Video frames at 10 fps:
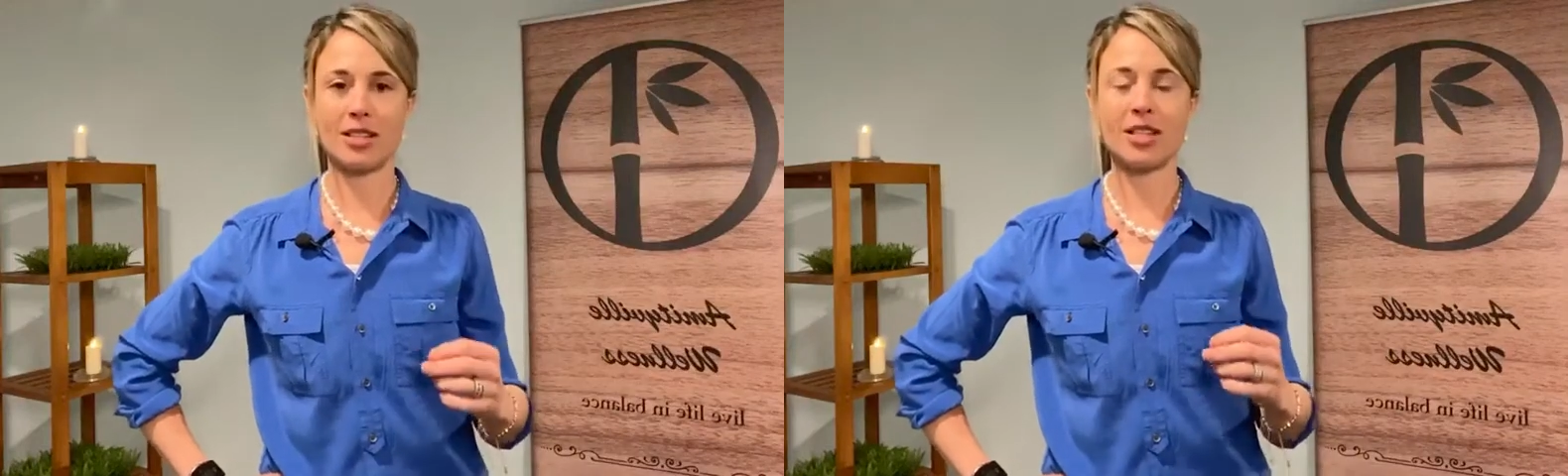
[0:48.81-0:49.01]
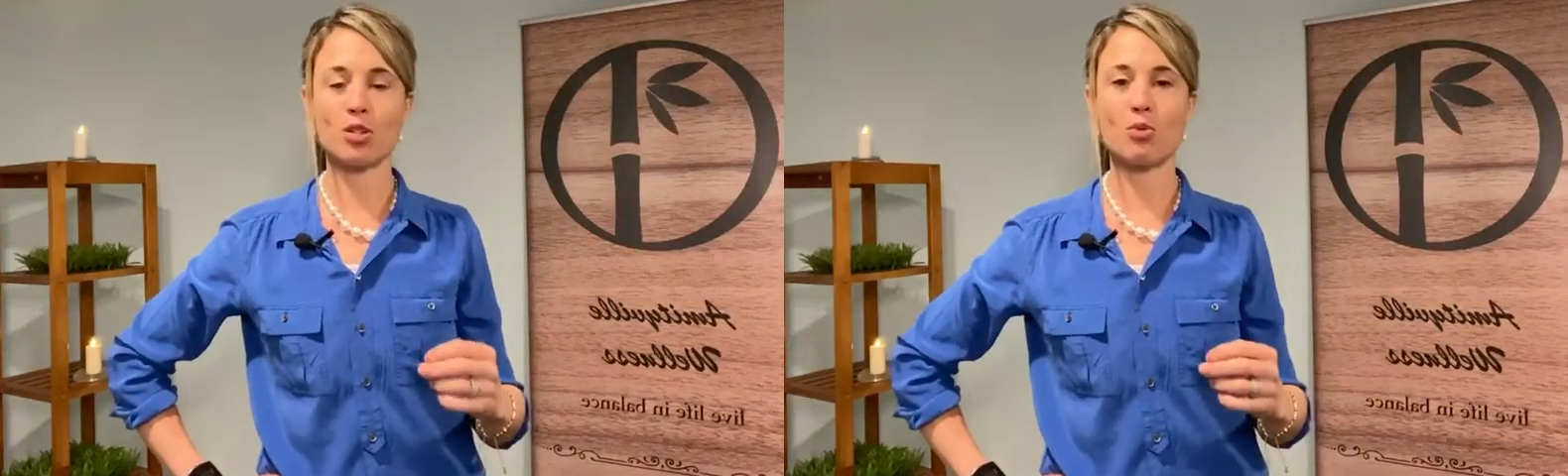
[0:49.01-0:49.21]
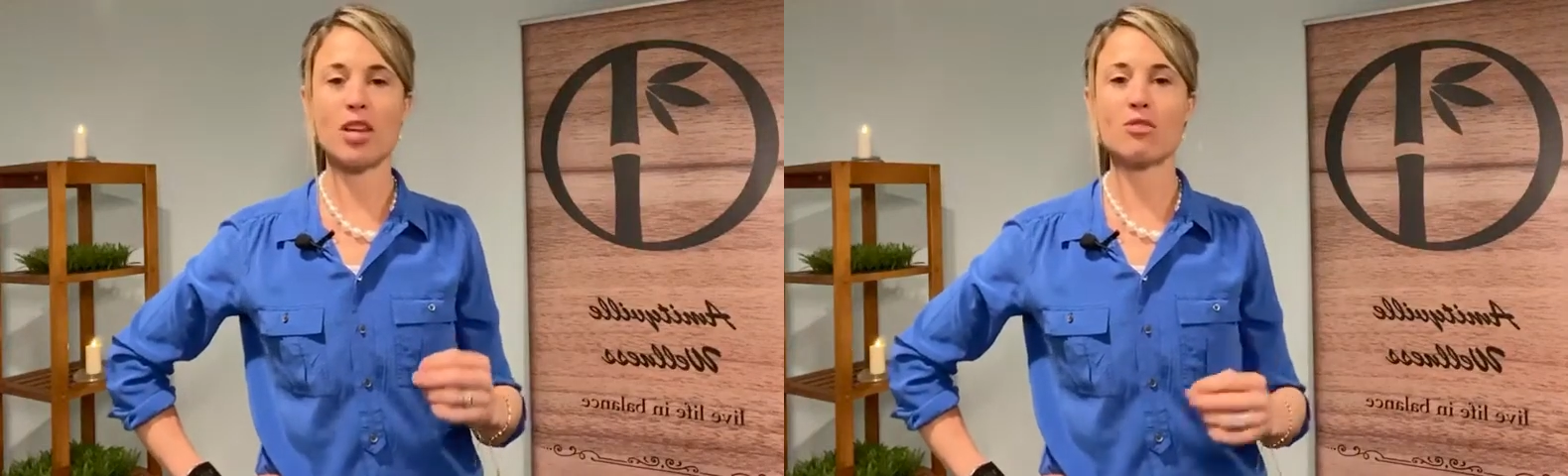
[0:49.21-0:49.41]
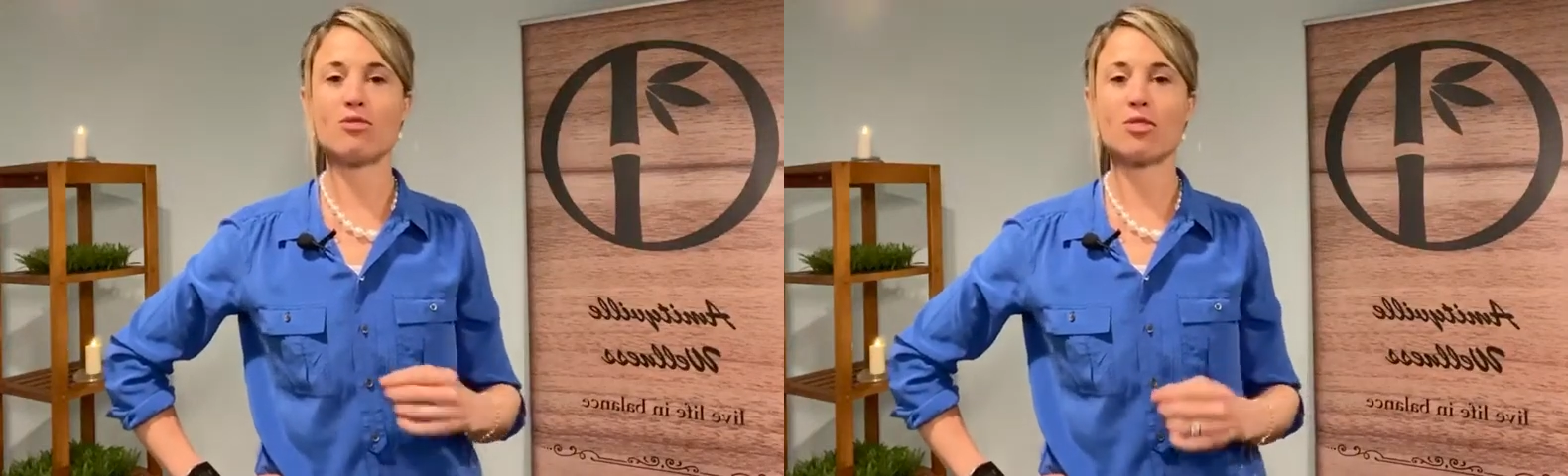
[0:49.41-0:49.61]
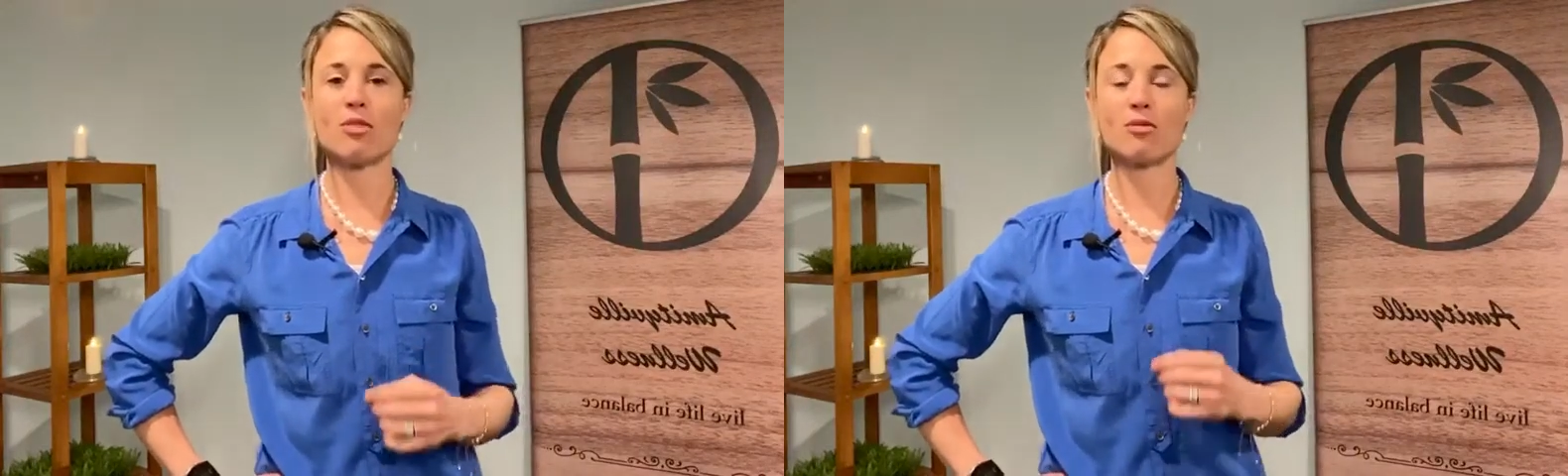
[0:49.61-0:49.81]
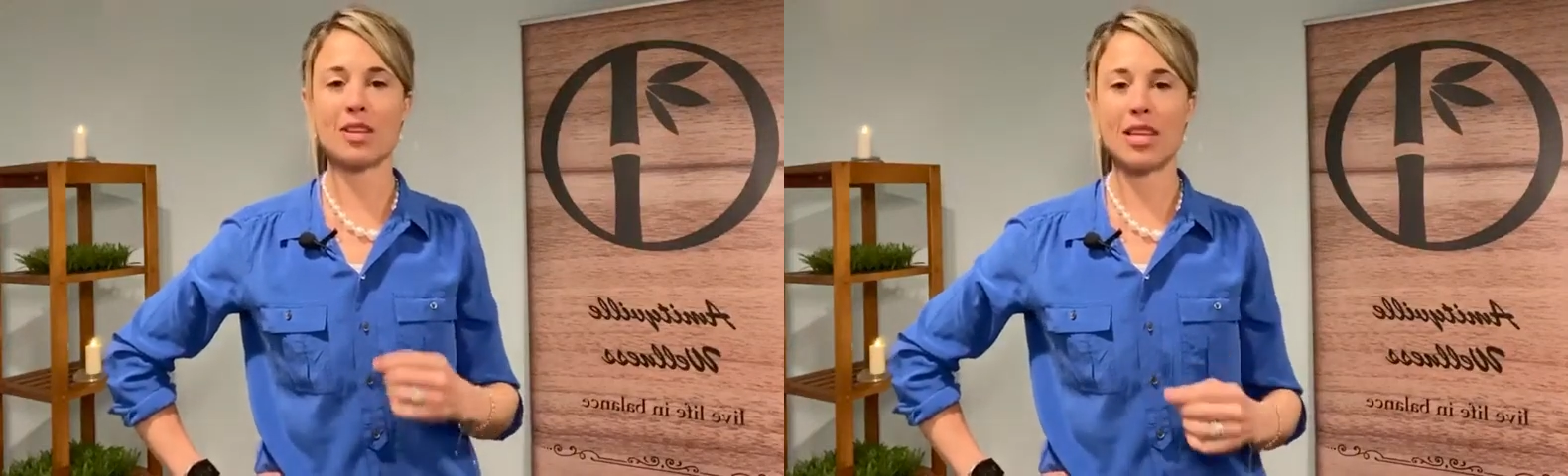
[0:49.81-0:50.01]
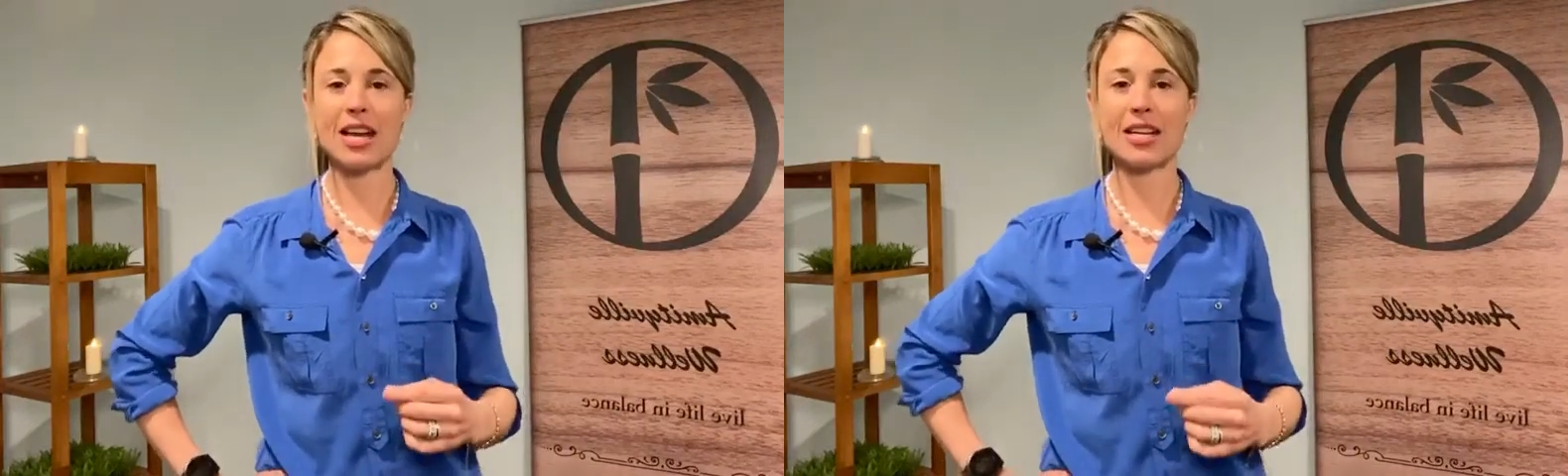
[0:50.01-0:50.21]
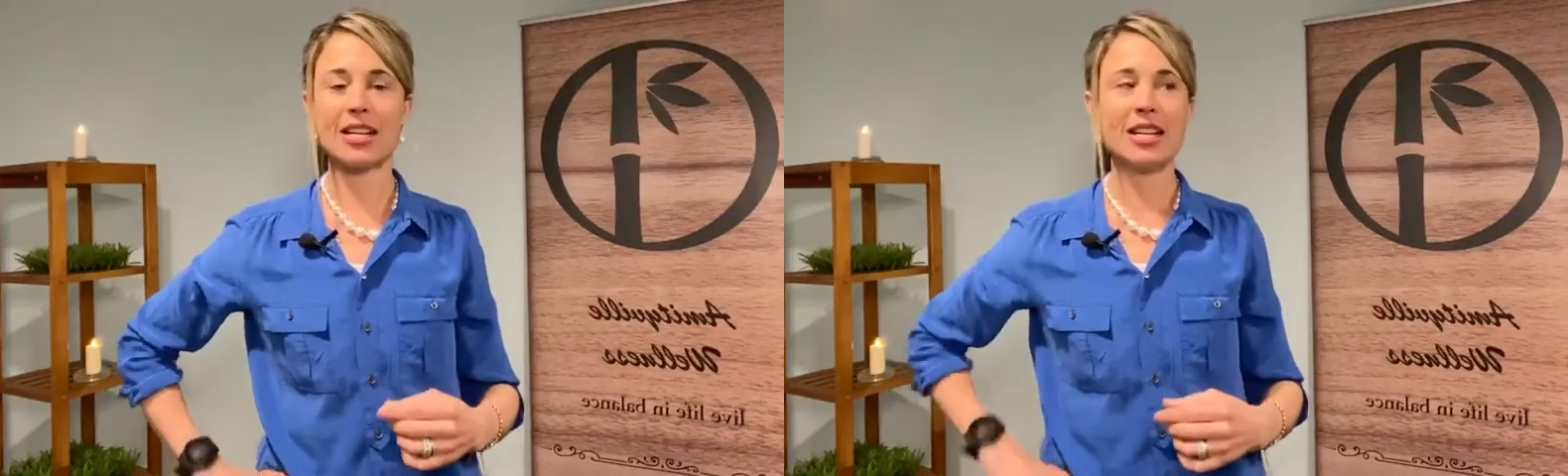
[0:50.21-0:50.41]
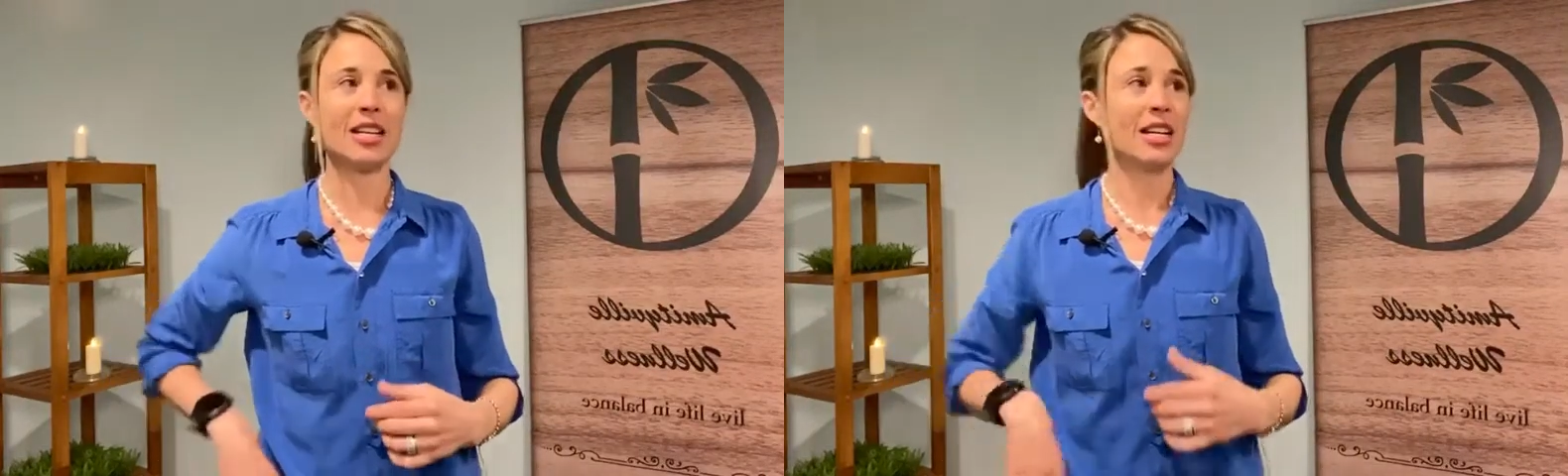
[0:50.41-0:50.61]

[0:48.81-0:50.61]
This way you don't get